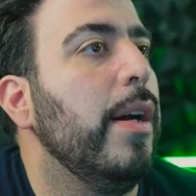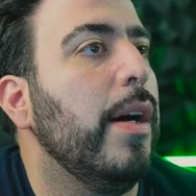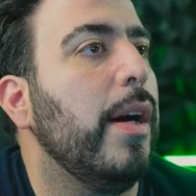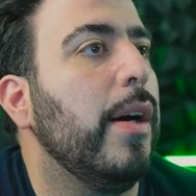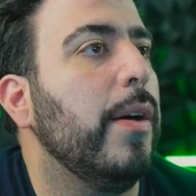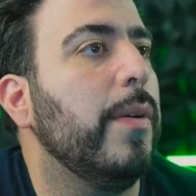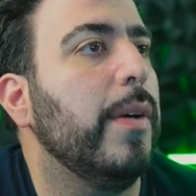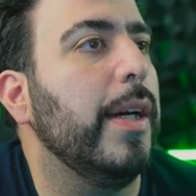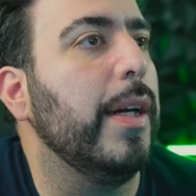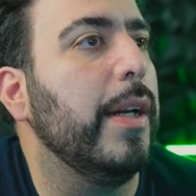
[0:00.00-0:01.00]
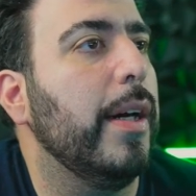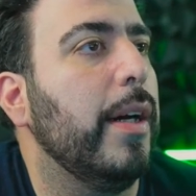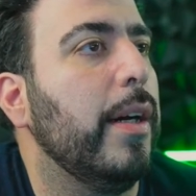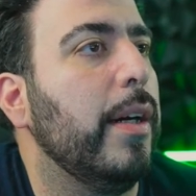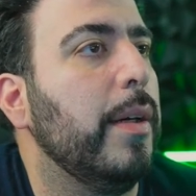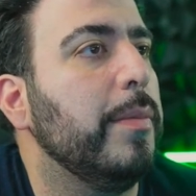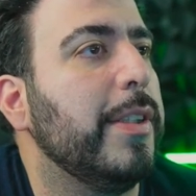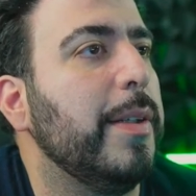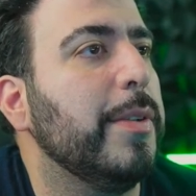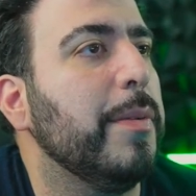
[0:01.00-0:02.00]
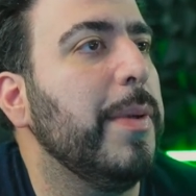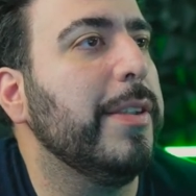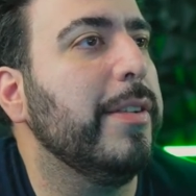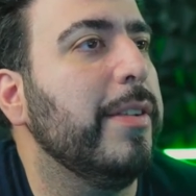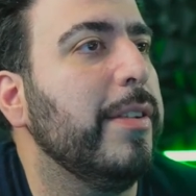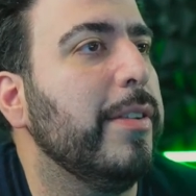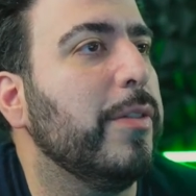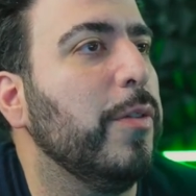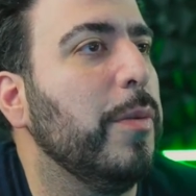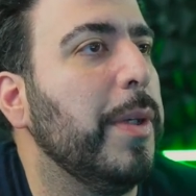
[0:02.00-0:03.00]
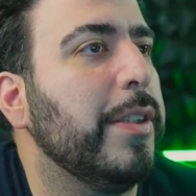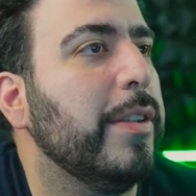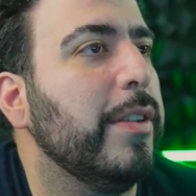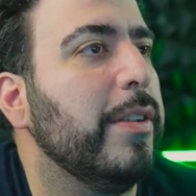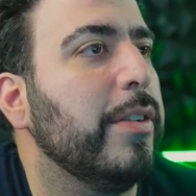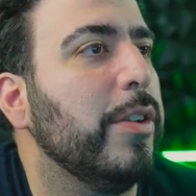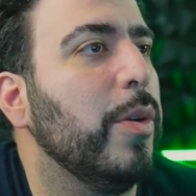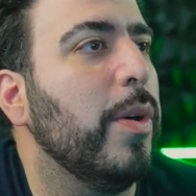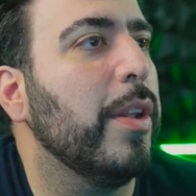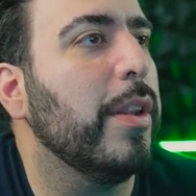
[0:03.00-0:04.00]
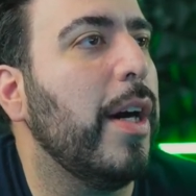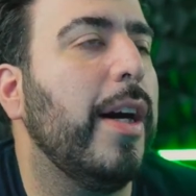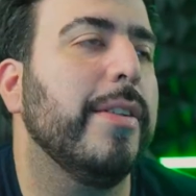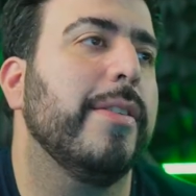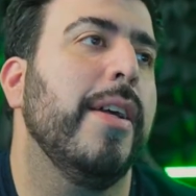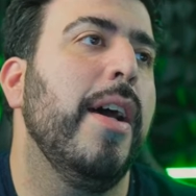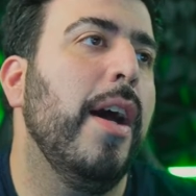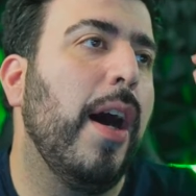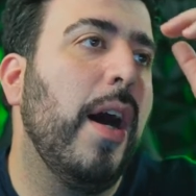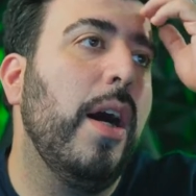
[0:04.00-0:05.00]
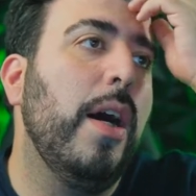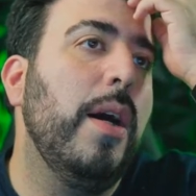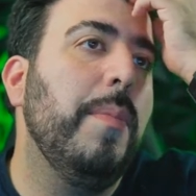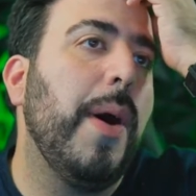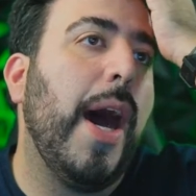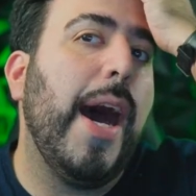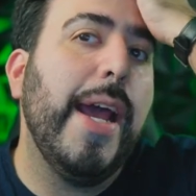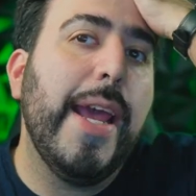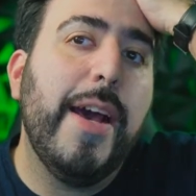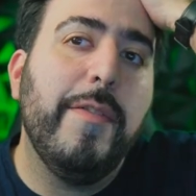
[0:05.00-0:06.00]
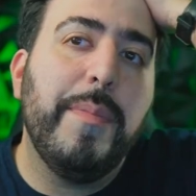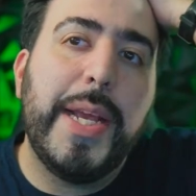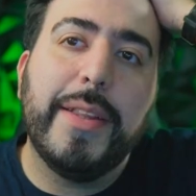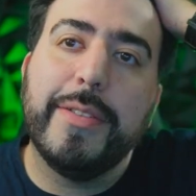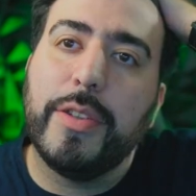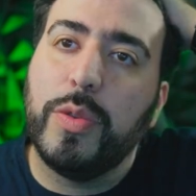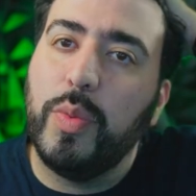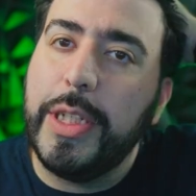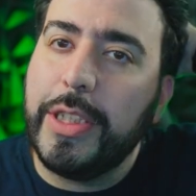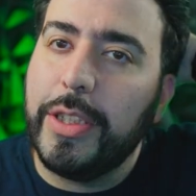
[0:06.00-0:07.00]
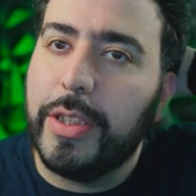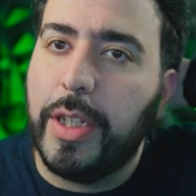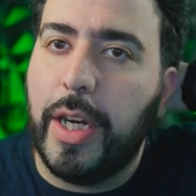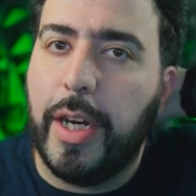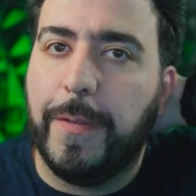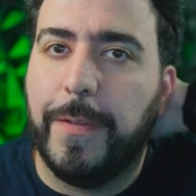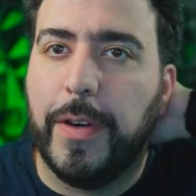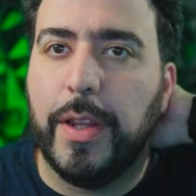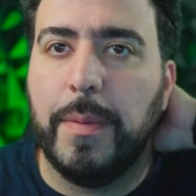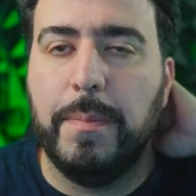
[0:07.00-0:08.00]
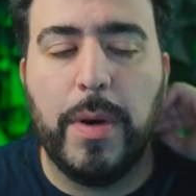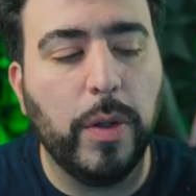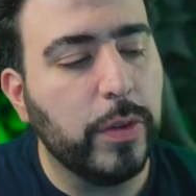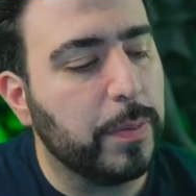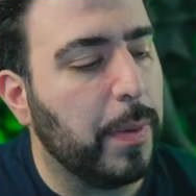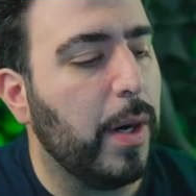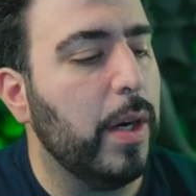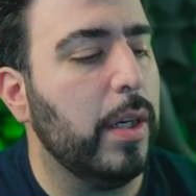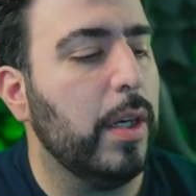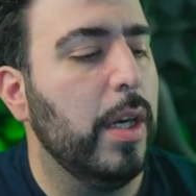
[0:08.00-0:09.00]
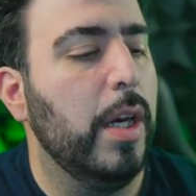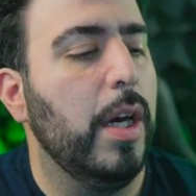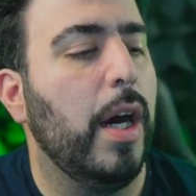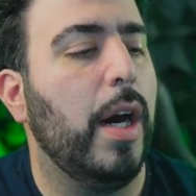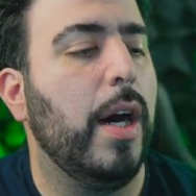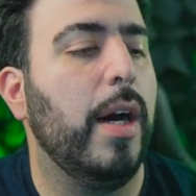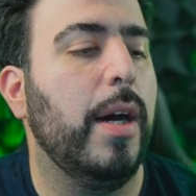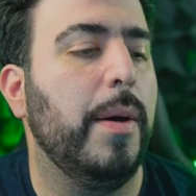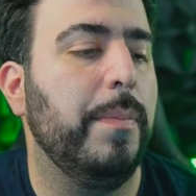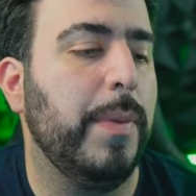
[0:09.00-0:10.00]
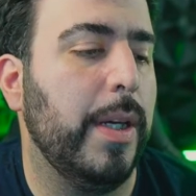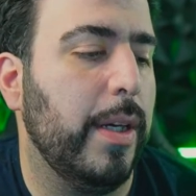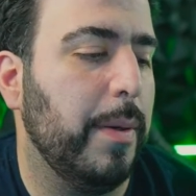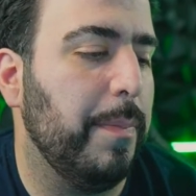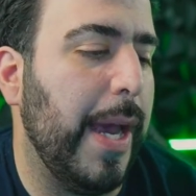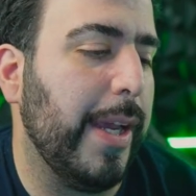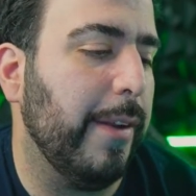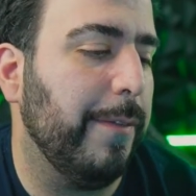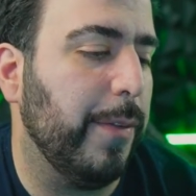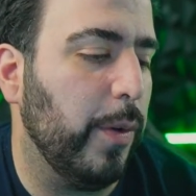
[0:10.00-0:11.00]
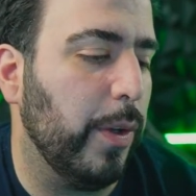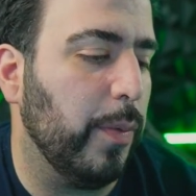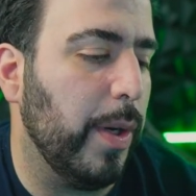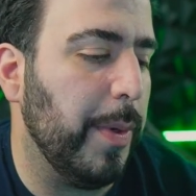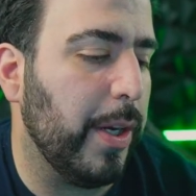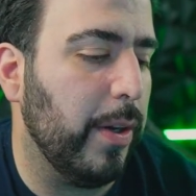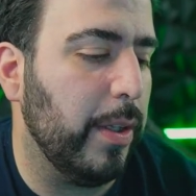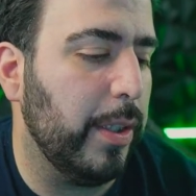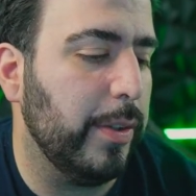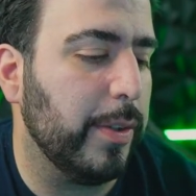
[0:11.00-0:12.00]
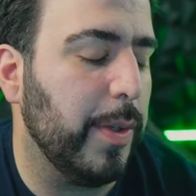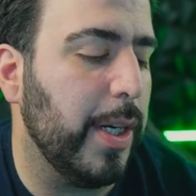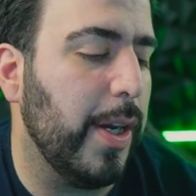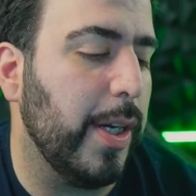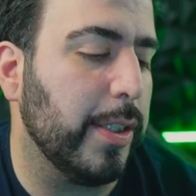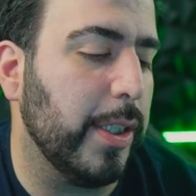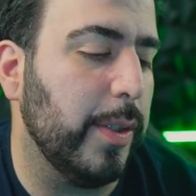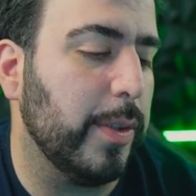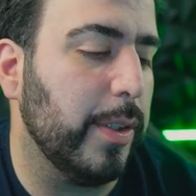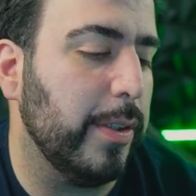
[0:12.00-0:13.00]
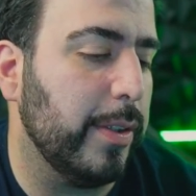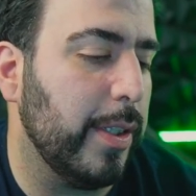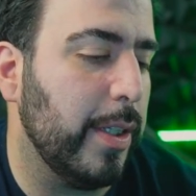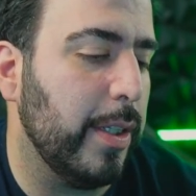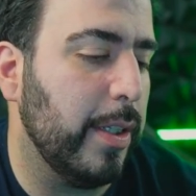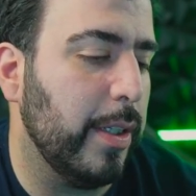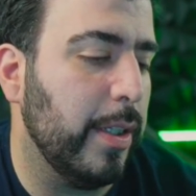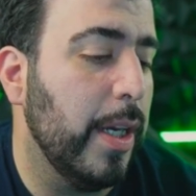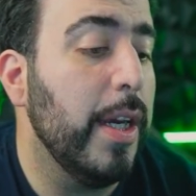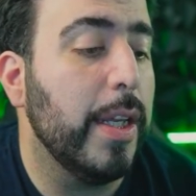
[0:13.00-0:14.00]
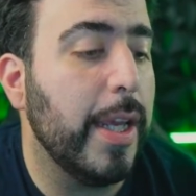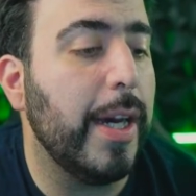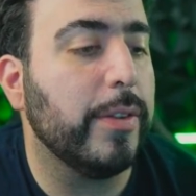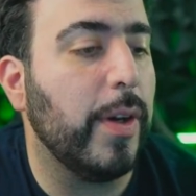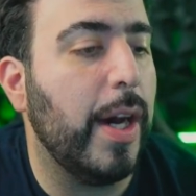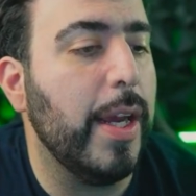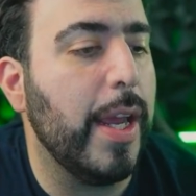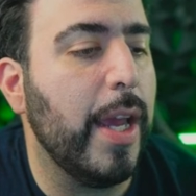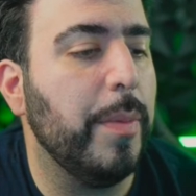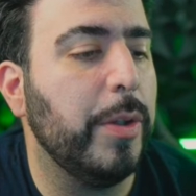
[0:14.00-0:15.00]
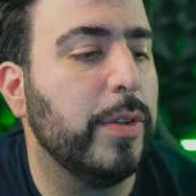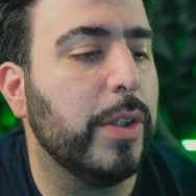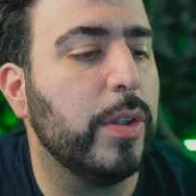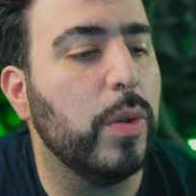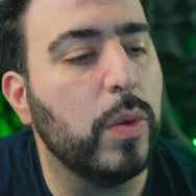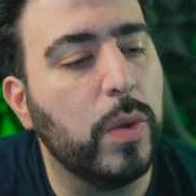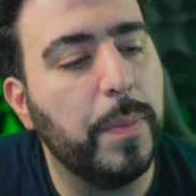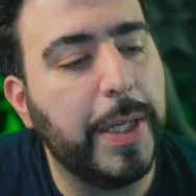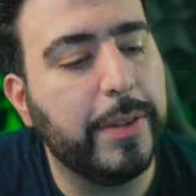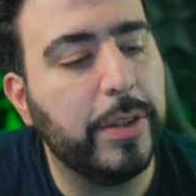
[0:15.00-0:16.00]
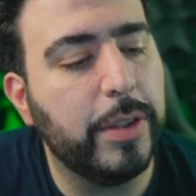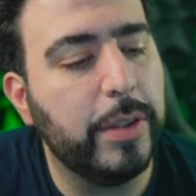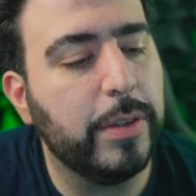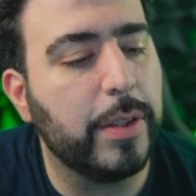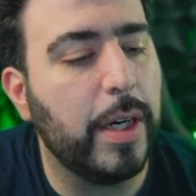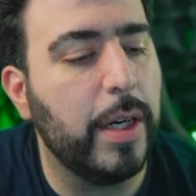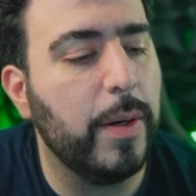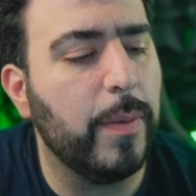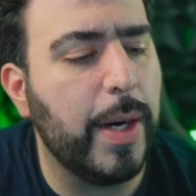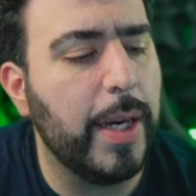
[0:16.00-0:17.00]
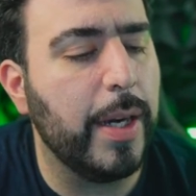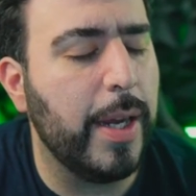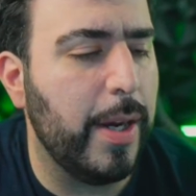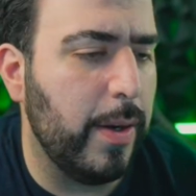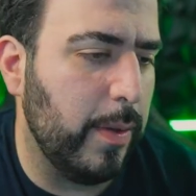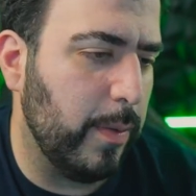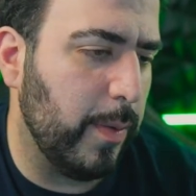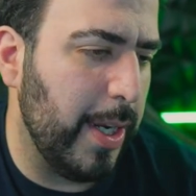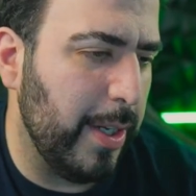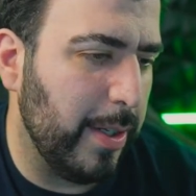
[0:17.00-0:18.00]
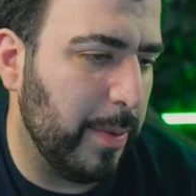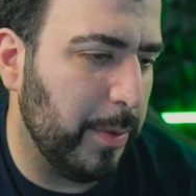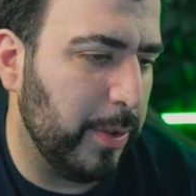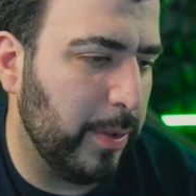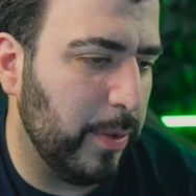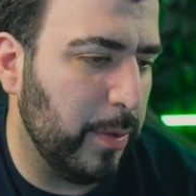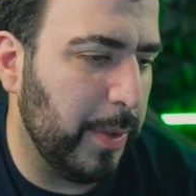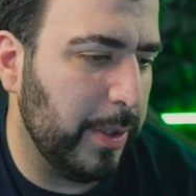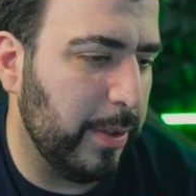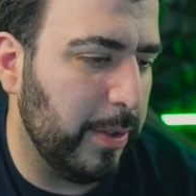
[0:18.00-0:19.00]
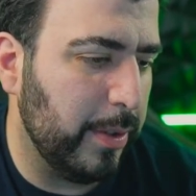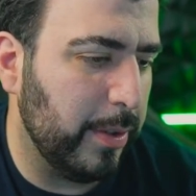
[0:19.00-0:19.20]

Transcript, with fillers: All right. Um, Samsung messages, Google messages, your thoughts. Um, I have made the switch uh, for the most part um, back and forth. What am I currently using right now? Actually, I was going to say, yeah, so I am using Google messages uh, right now, right? I'm using Google messages.